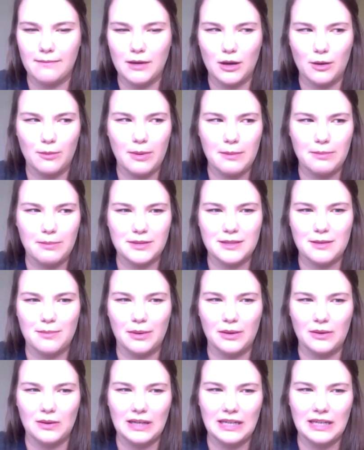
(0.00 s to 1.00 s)
people's
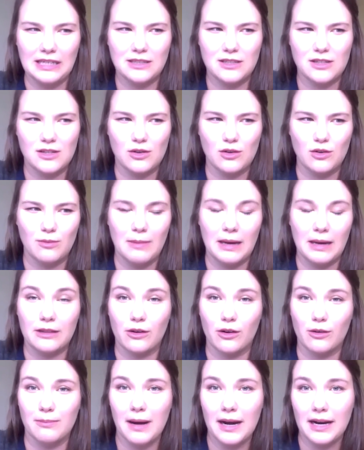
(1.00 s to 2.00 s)
ability to make
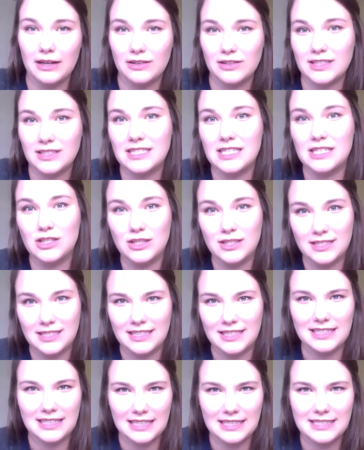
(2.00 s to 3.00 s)
their own medical decisions
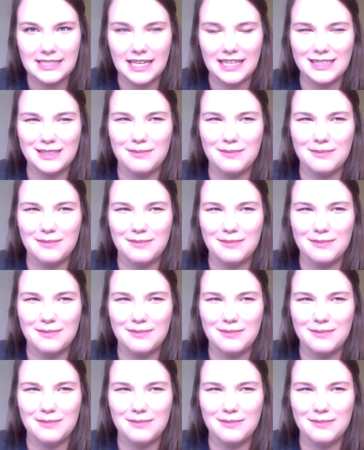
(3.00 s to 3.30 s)
and to consent